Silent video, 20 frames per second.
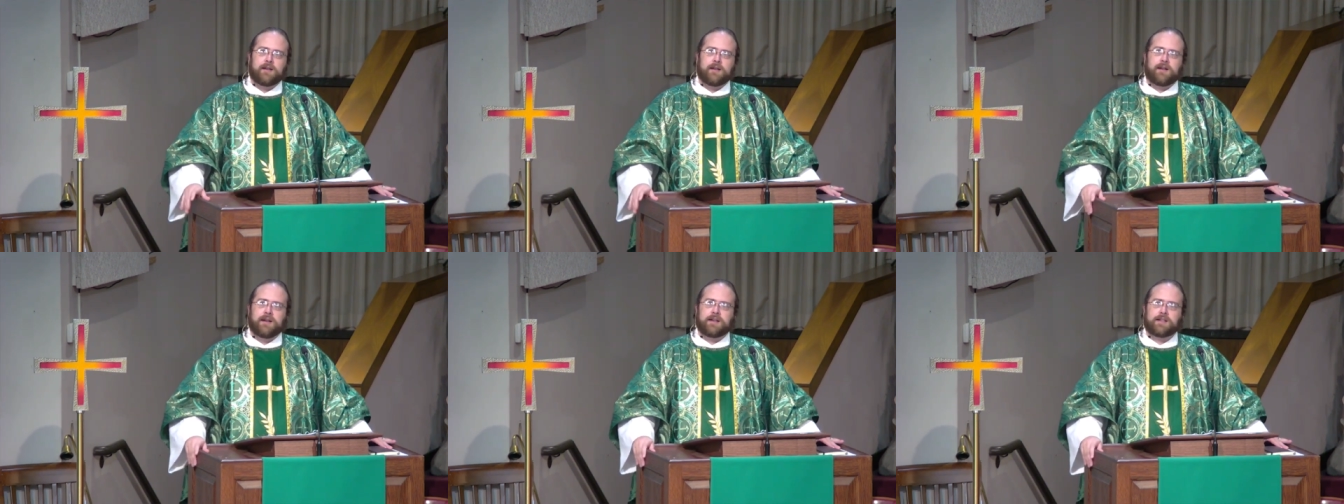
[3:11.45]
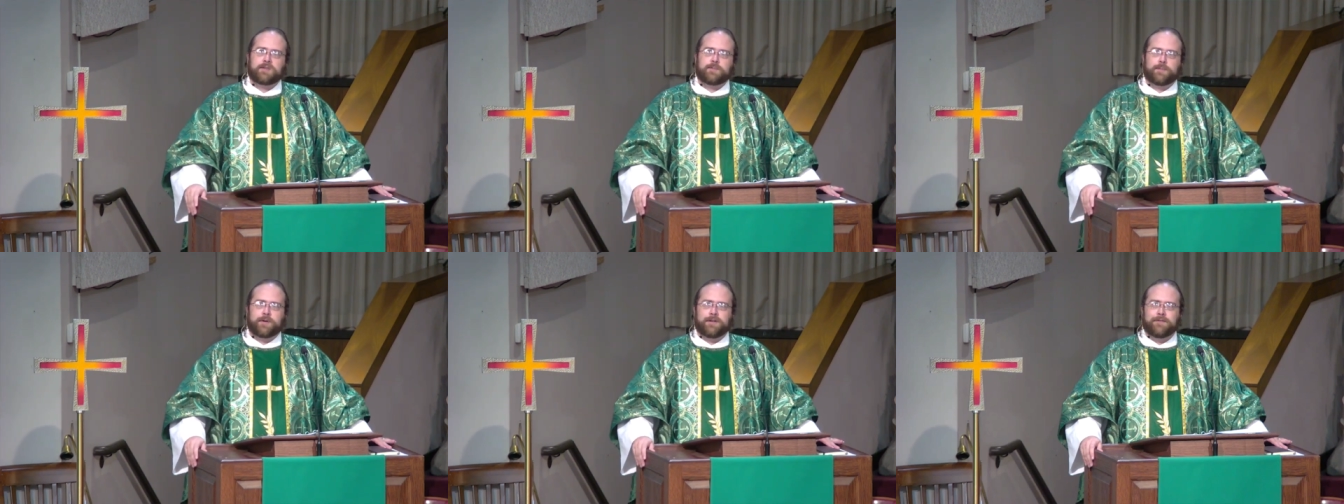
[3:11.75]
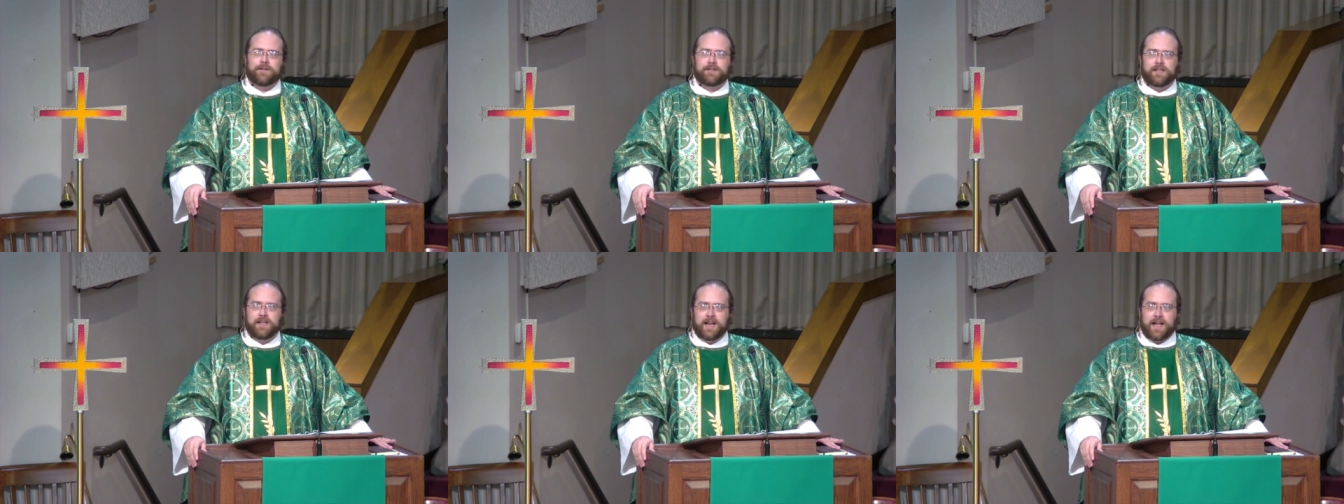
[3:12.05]
it's
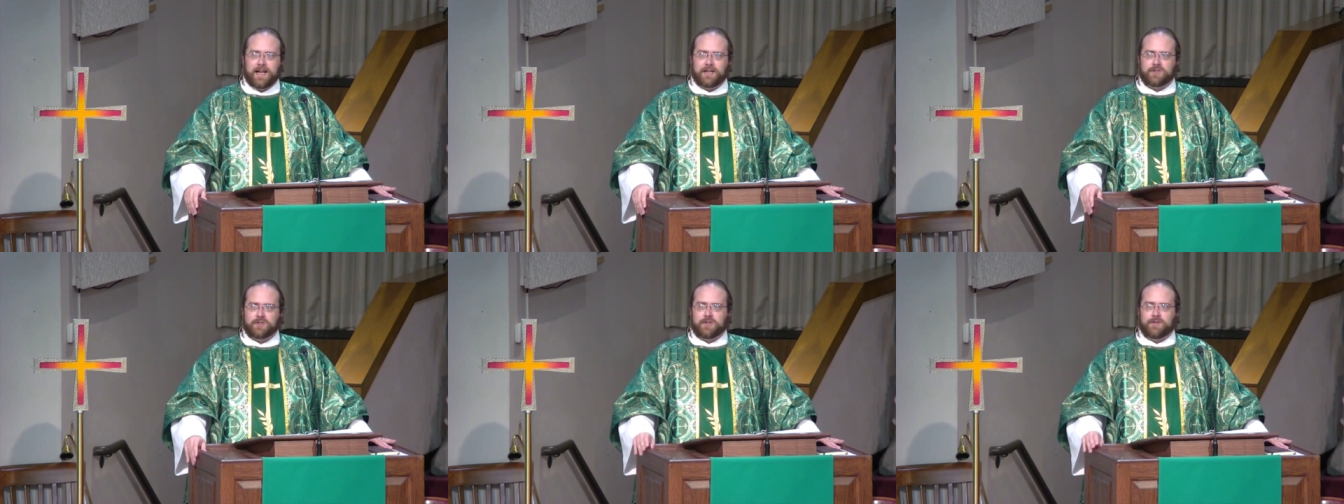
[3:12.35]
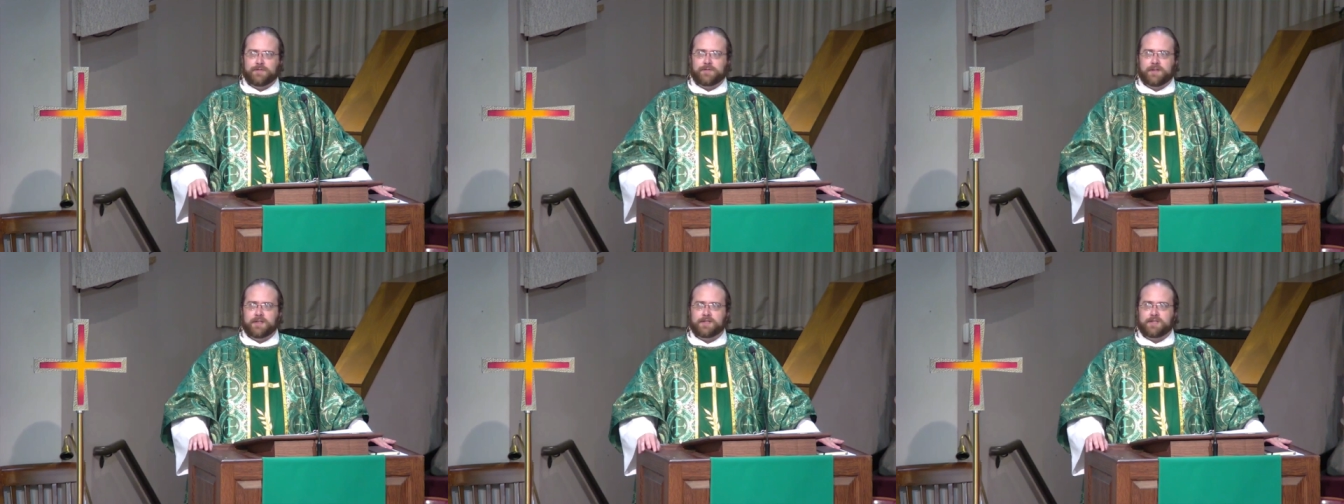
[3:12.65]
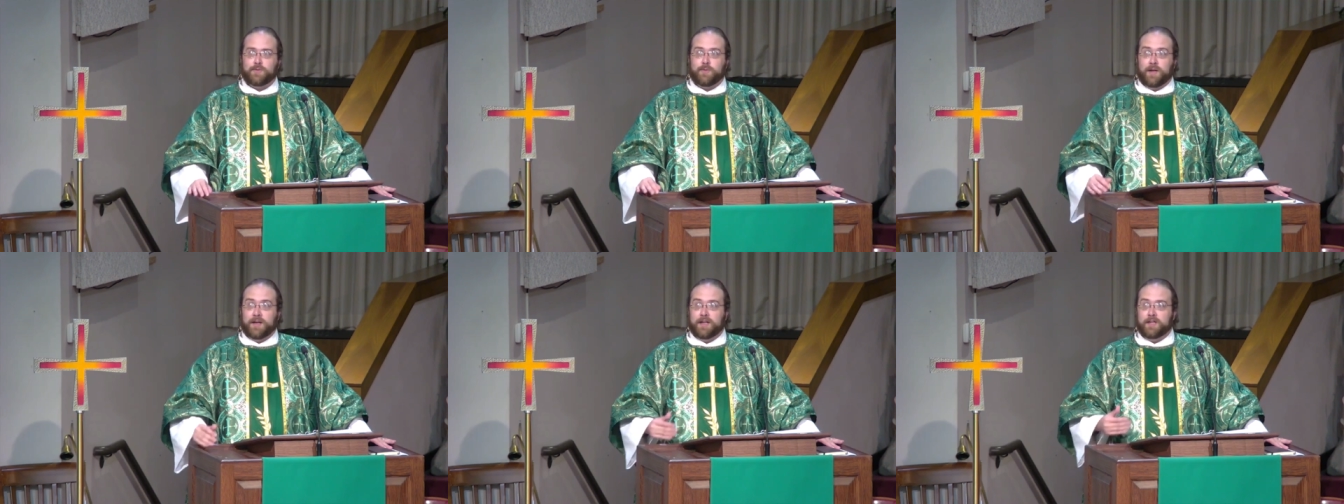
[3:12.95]
perfectly natural for us
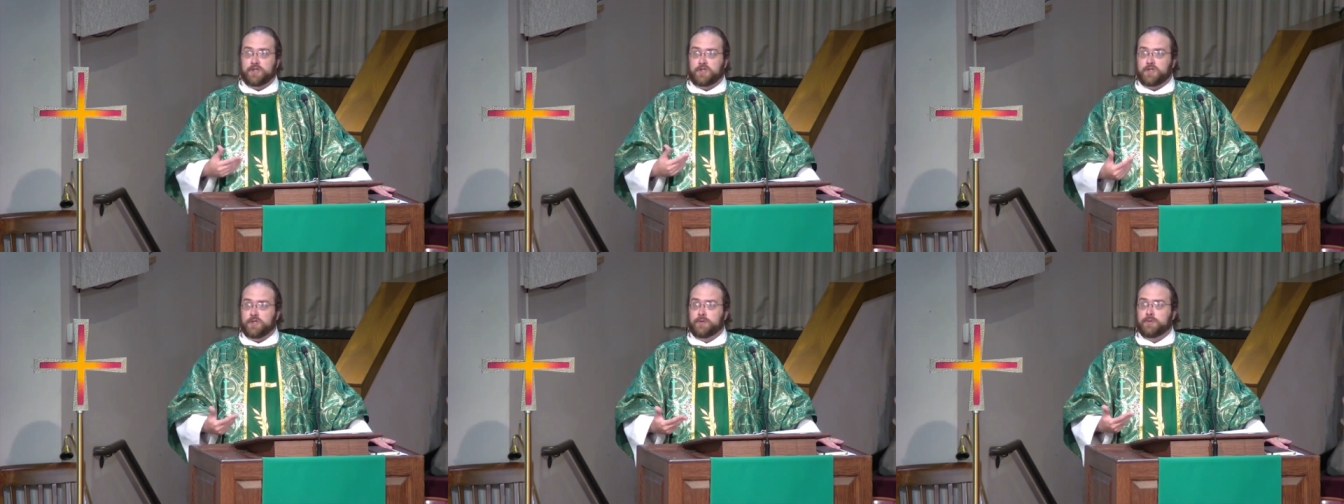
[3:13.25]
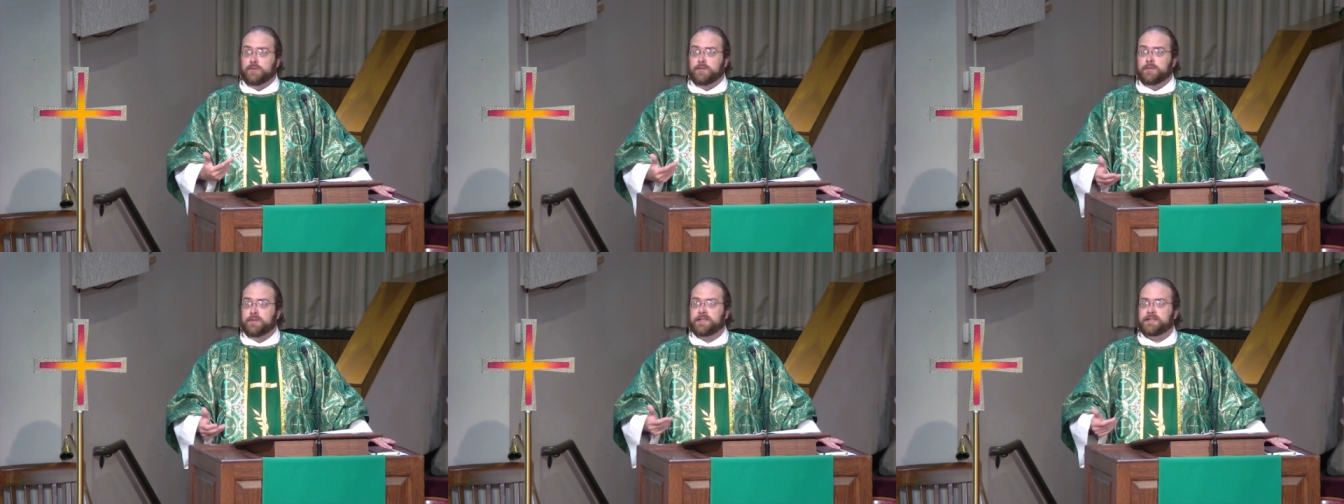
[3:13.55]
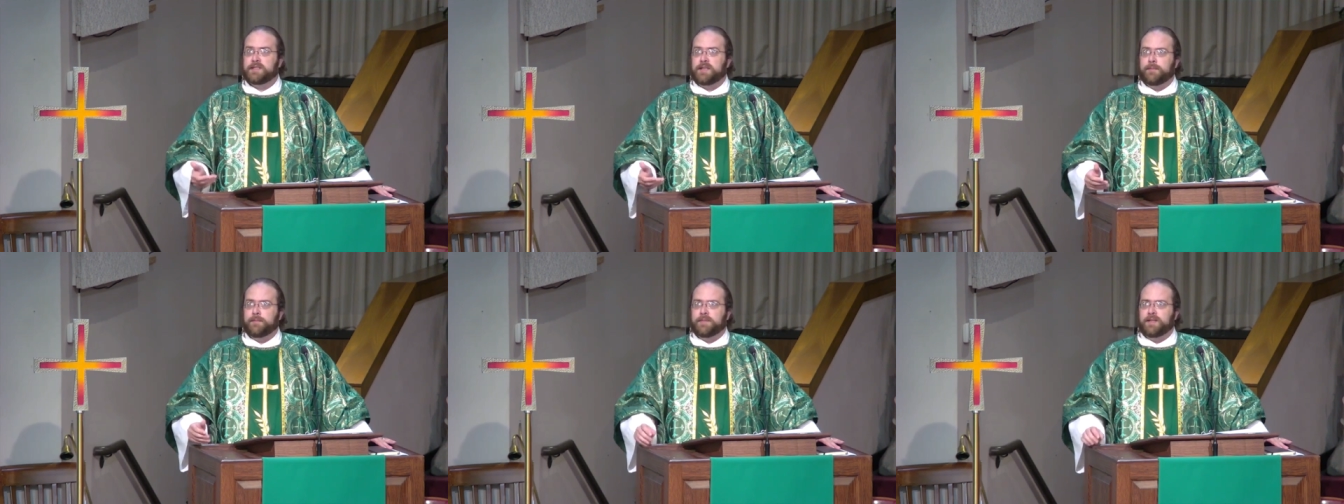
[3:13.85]
to want to do
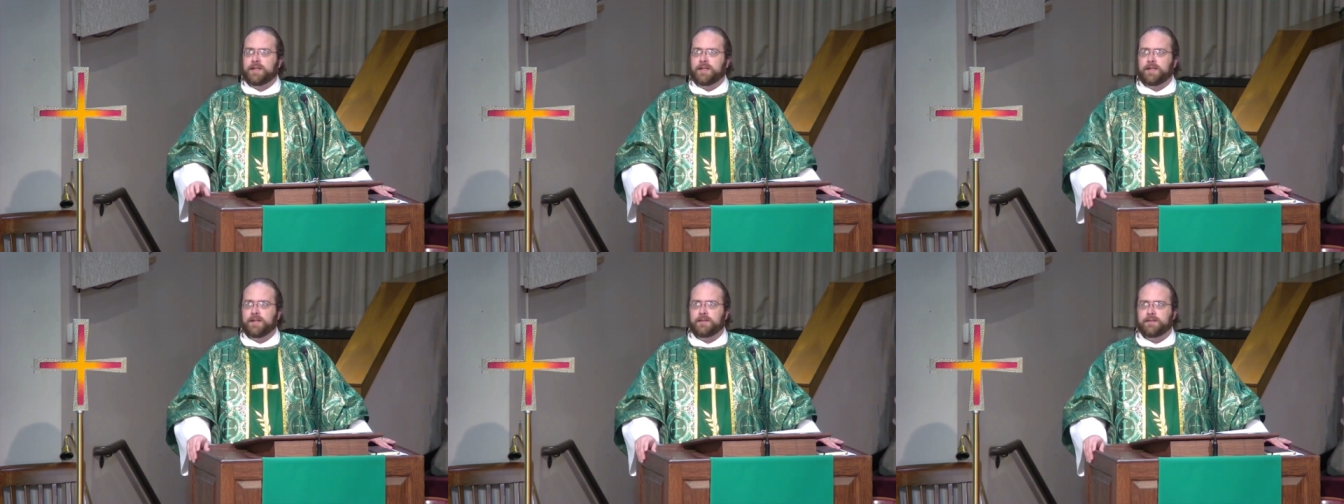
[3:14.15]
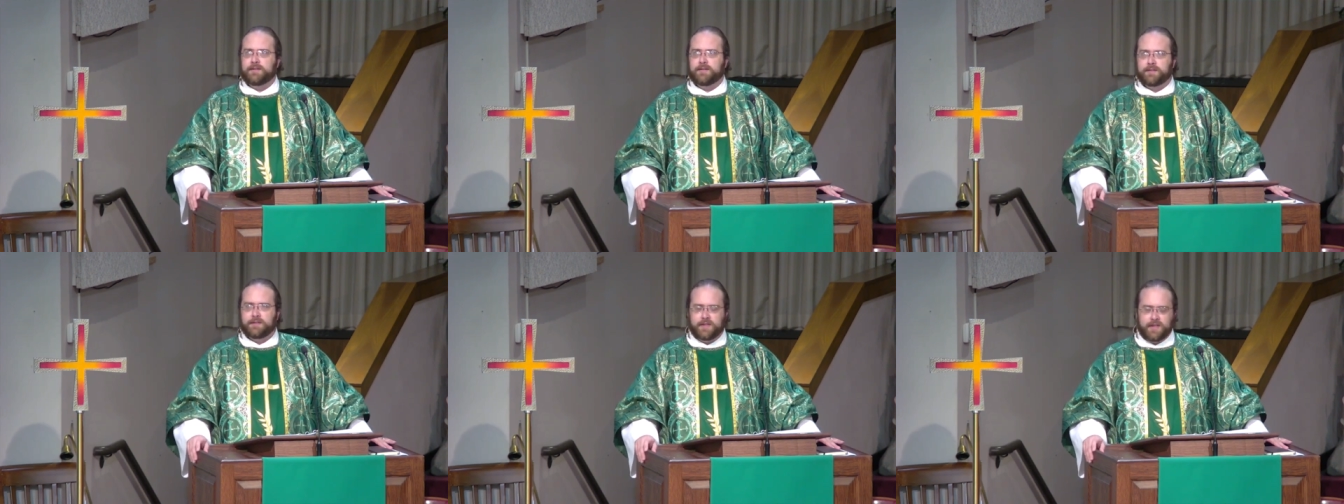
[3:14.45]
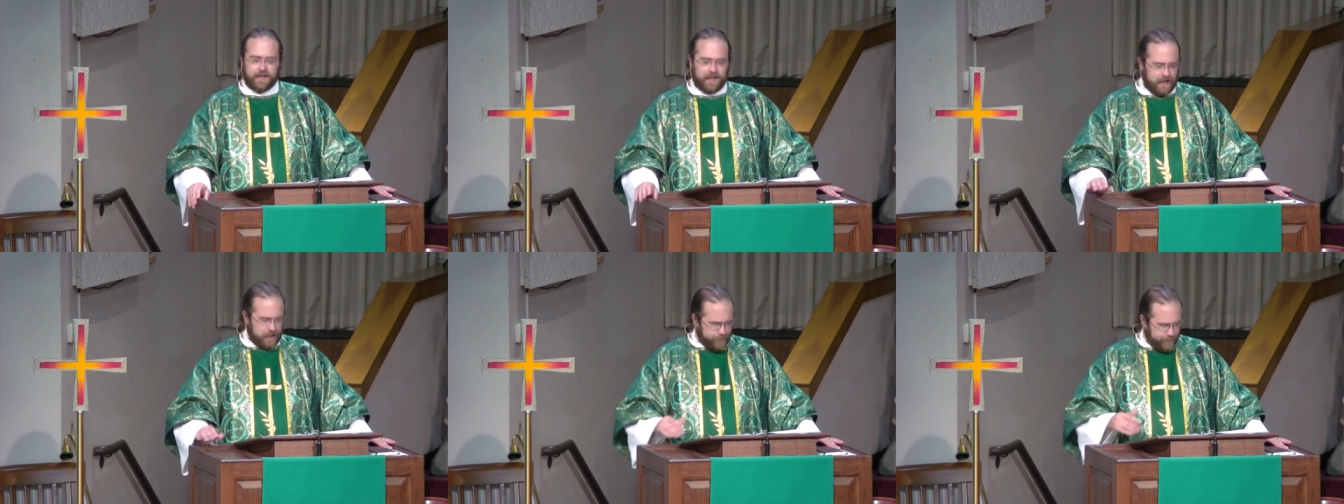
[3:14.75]
something,
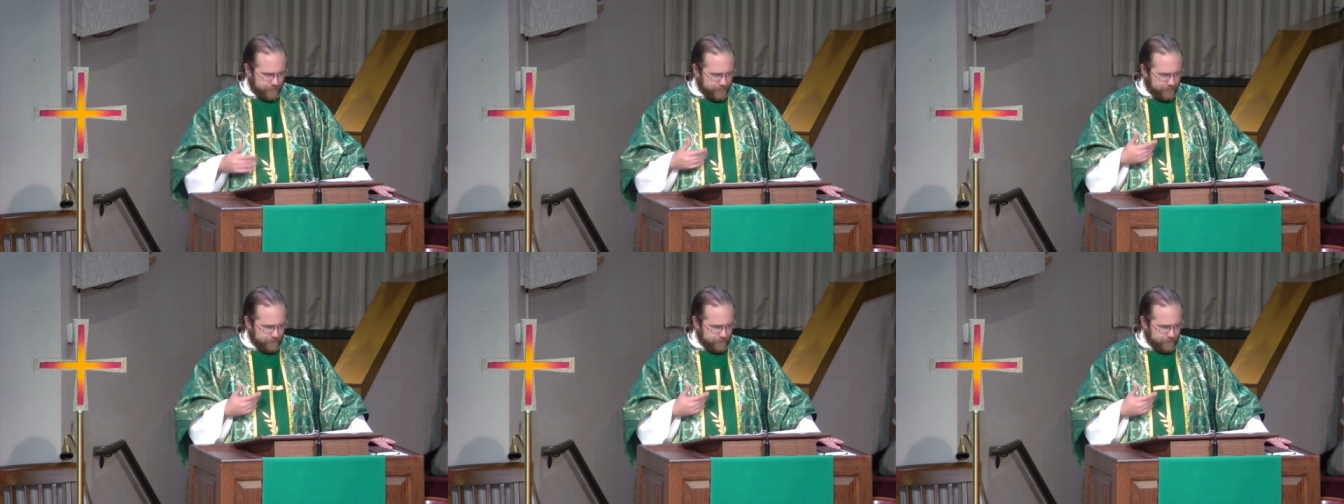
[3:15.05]
to keep